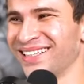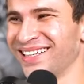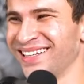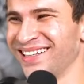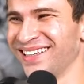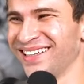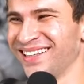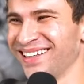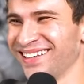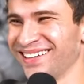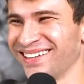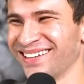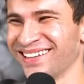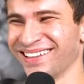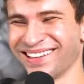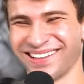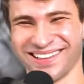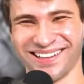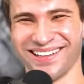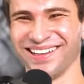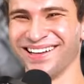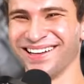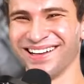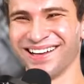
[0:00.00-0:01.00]

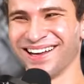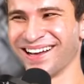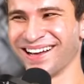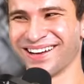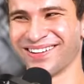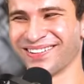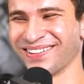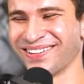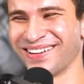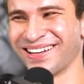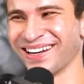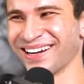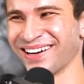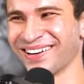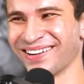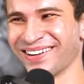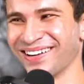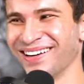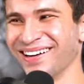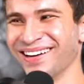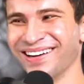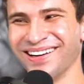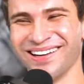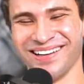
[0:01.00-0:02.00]
I don't
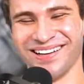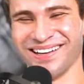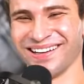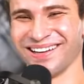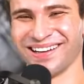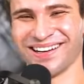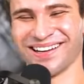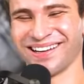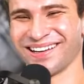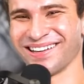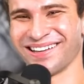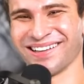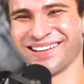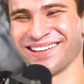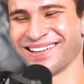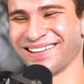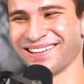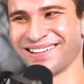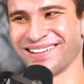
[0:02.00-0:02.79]
care. Yeah.